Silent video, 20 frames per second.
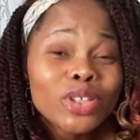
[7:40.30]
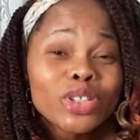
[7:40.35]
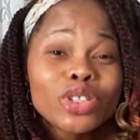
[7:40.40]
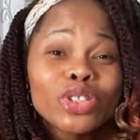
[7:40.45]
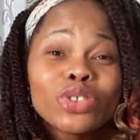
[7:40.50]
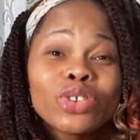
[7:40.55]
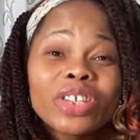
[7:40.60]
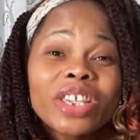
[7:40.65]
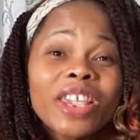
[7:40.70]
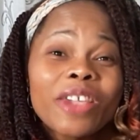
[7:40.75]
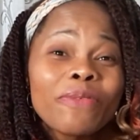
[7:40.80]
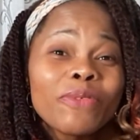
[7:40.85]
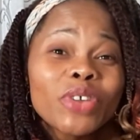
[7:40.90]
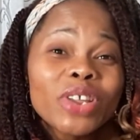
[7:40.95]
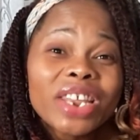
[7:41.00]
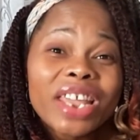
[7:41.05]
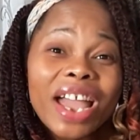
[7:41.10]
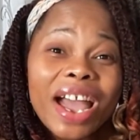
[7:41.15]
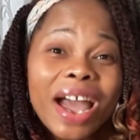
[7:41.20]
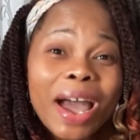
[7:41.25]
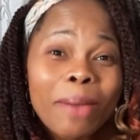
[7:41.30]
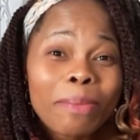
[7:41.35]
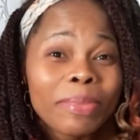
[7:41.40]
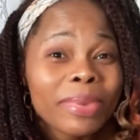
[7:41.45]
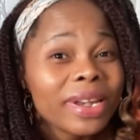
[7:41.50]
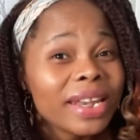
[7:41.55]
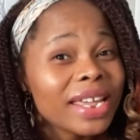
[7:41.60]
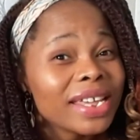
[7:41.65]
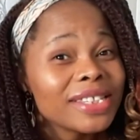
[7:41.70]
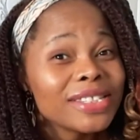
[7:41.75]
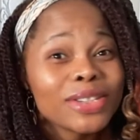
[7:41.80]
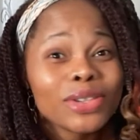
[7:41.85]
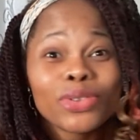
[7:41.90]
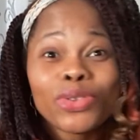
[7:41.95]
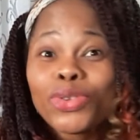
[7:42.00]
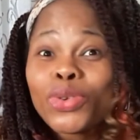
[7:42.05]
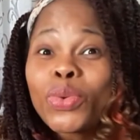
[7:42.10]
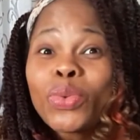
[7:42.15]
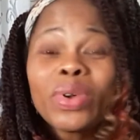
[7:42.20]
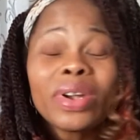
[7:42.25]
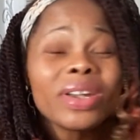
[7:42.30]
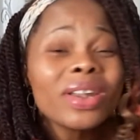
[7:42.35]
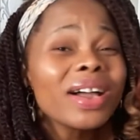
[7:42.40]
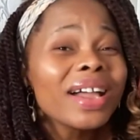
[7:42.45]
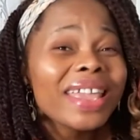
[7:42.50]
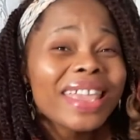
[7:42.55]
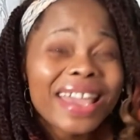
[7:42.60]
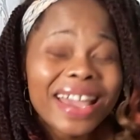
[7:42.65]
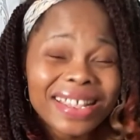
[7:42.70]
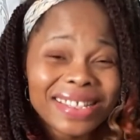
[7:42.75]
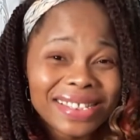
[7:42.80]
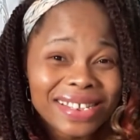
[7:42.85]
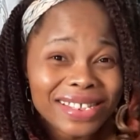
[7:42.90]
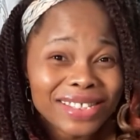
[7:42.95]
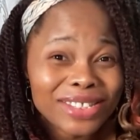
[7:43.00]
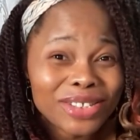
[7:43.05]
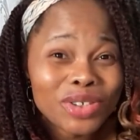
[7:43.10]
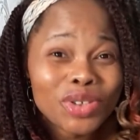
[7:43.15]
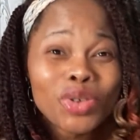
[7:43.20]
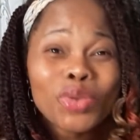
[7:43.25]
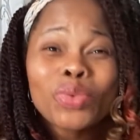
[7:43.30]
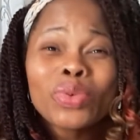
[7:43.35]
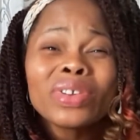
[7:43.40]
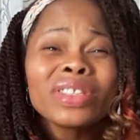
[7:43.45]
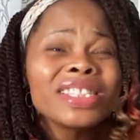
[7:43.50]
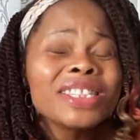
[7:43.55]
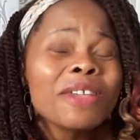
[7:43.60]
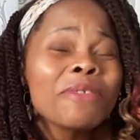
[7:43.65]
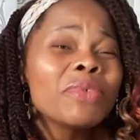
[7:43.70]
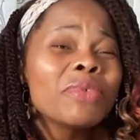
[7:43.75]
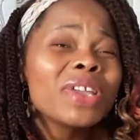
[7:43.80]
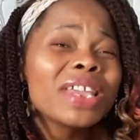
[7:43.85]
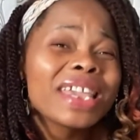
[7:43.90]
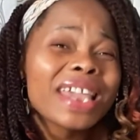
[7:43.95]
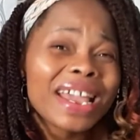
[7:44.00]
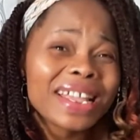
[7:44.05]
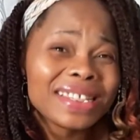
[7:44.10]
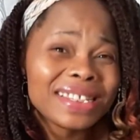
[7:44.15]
to give you the happiness, you will not get it. You won't even get